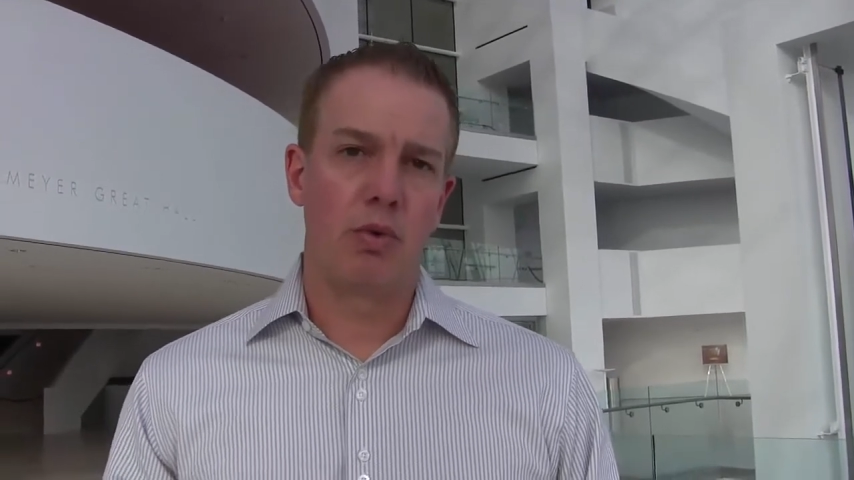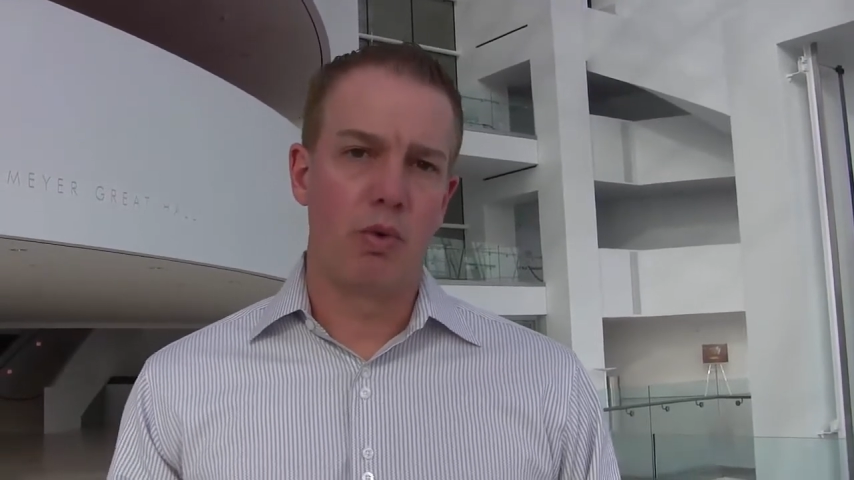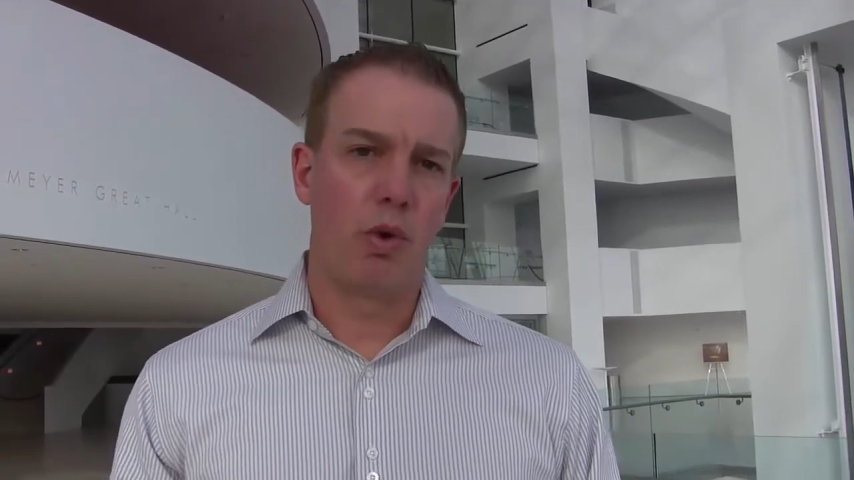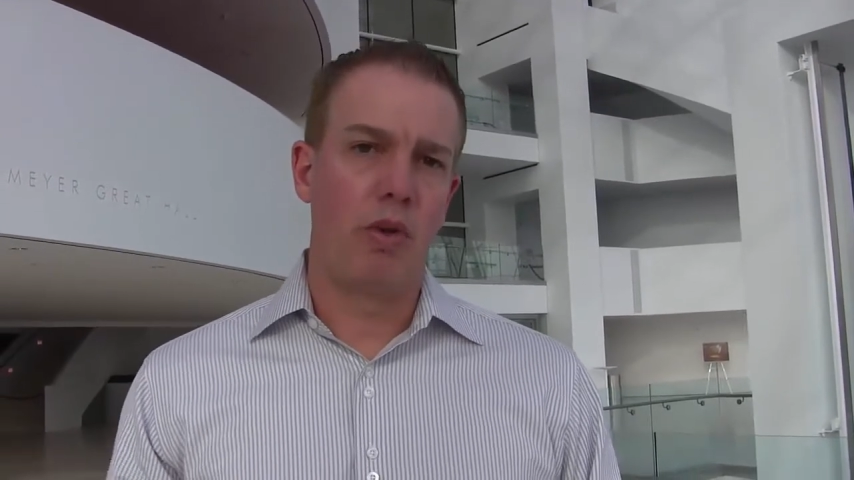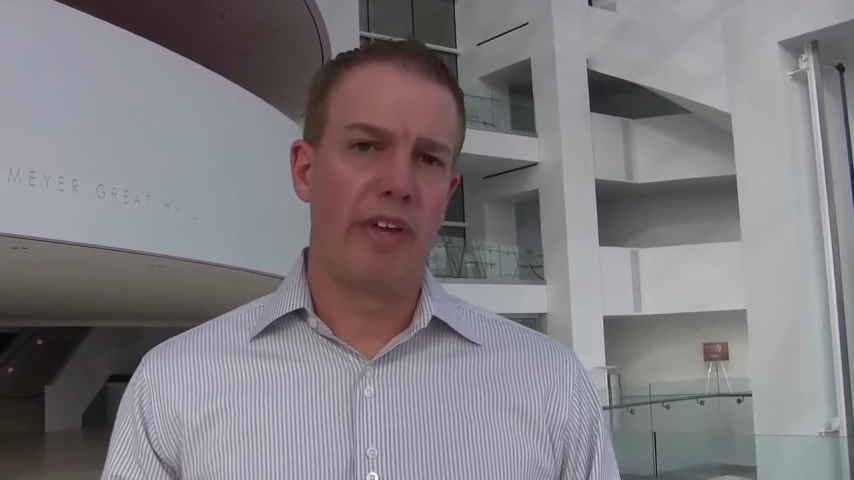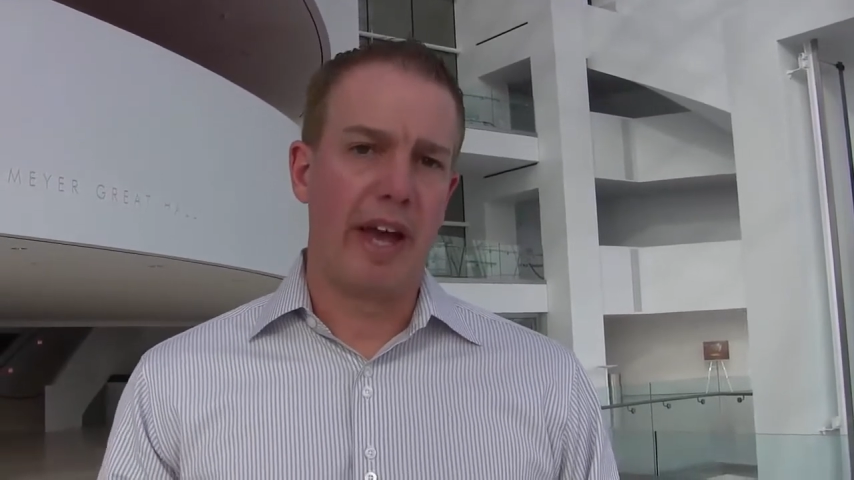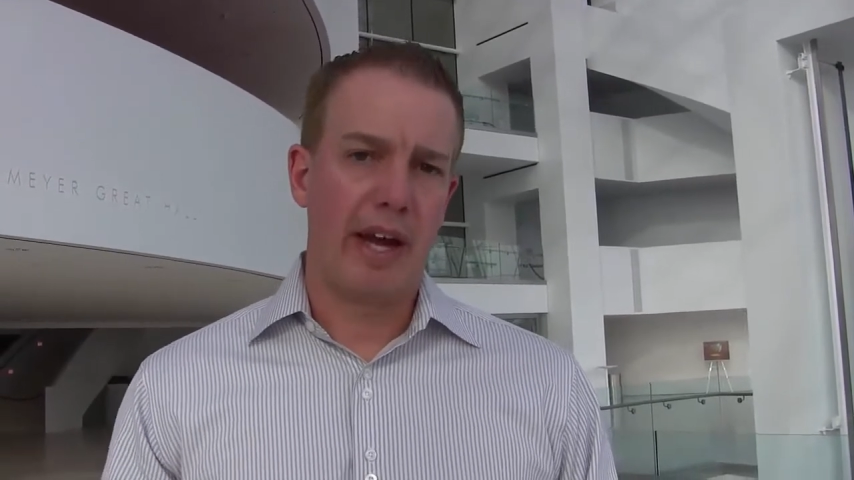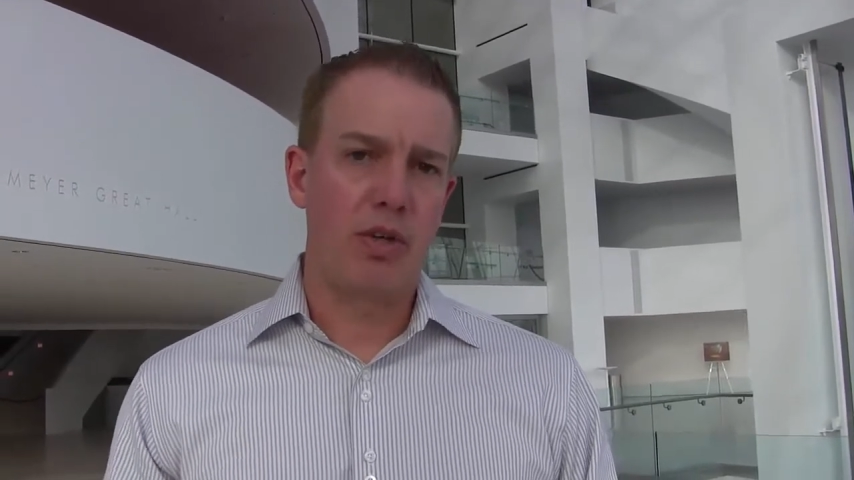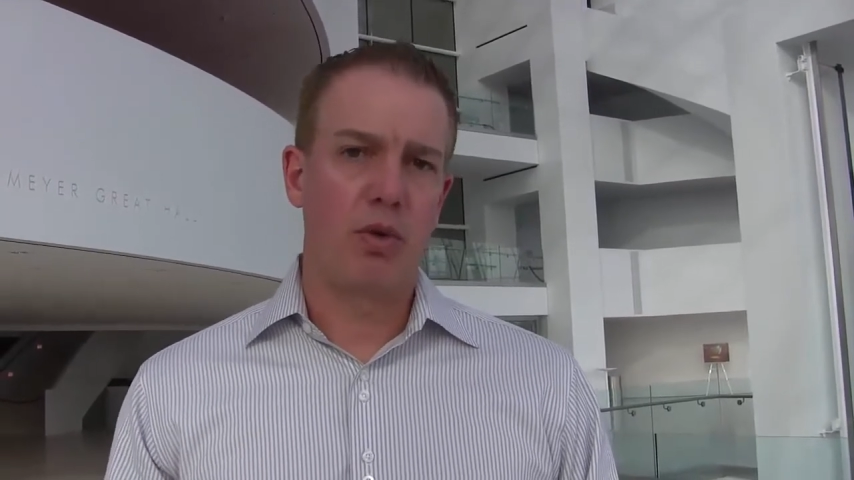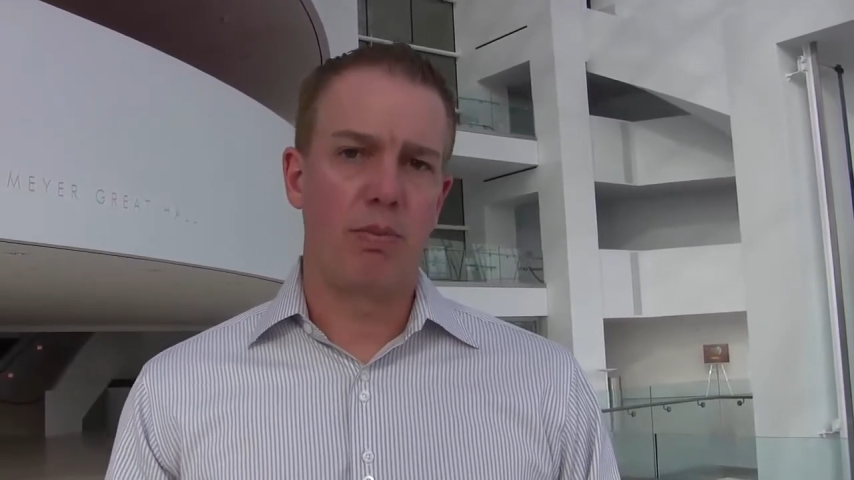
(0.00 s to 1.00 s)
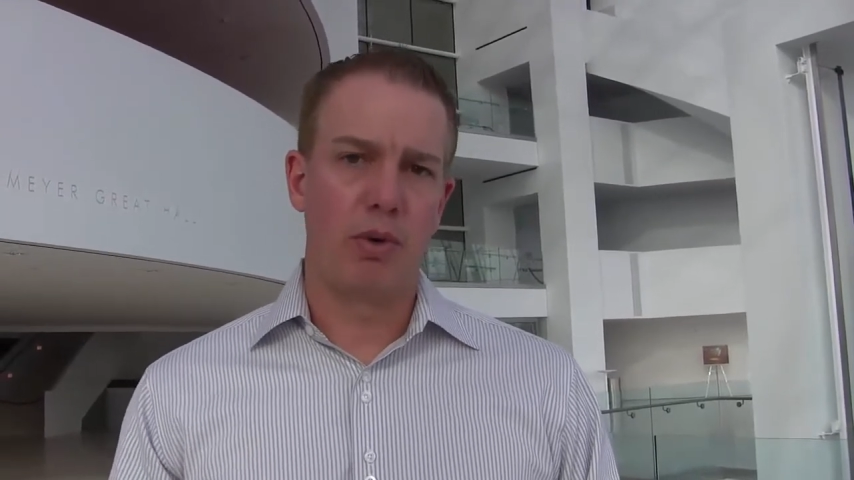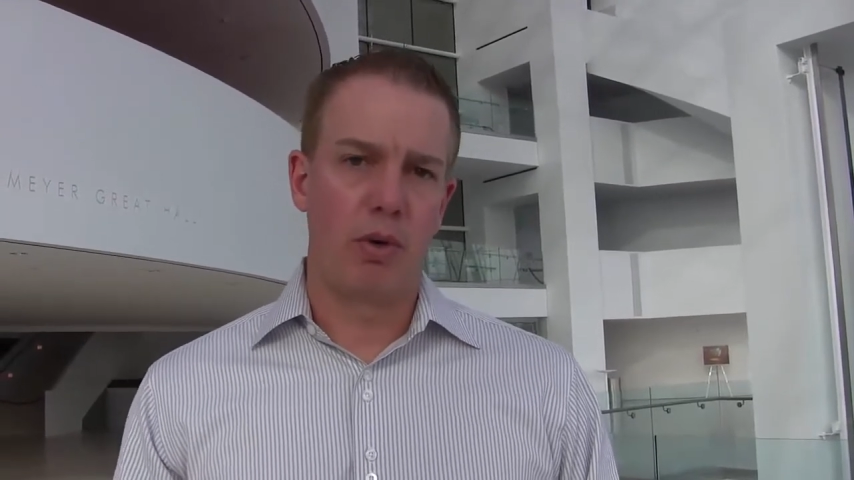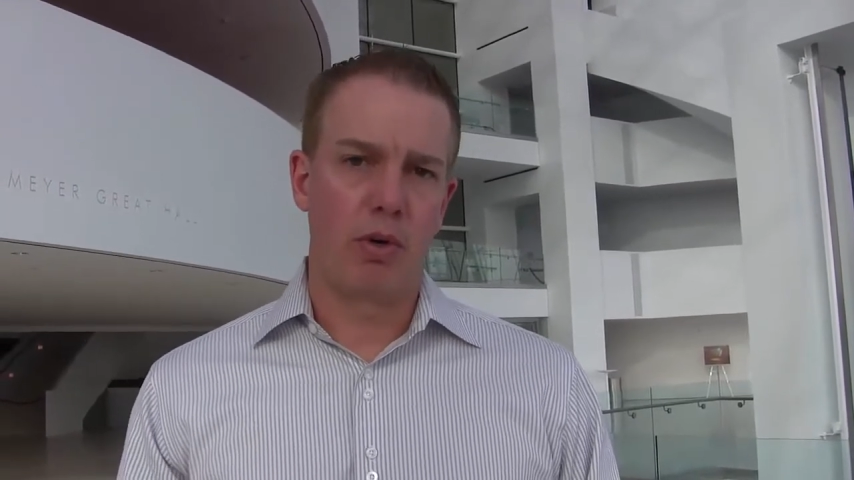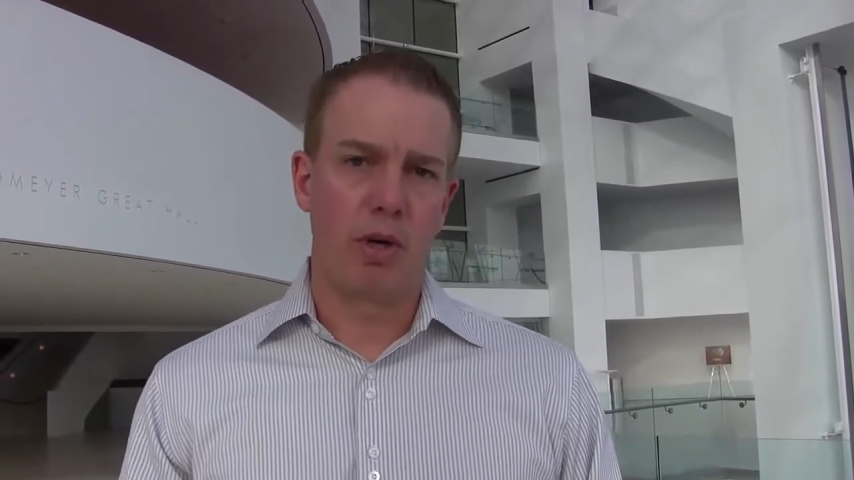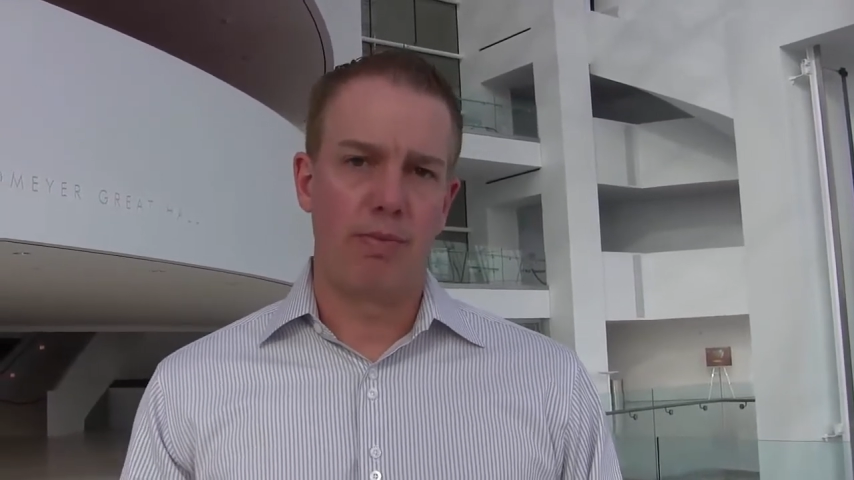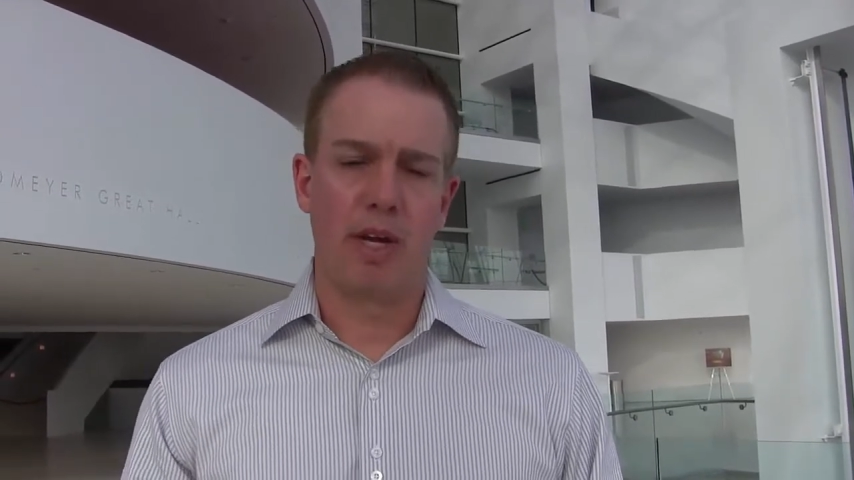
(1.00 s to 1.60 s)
enroll in the actual program,